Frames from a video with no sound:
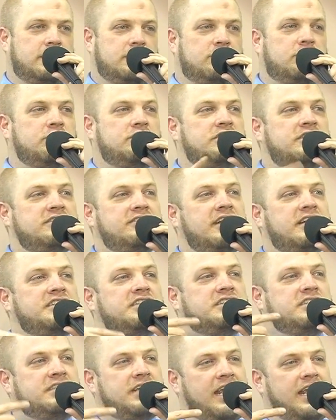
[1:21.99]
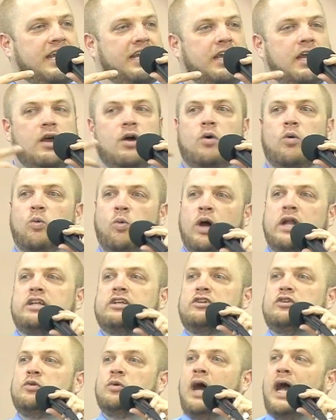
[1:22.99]
So she said, Sheikh,
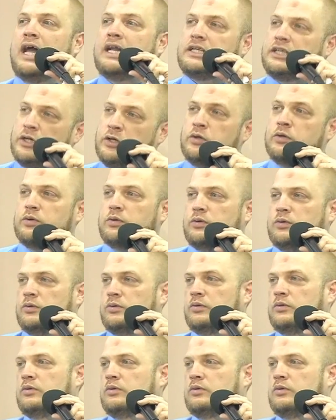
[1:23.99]
what do I do?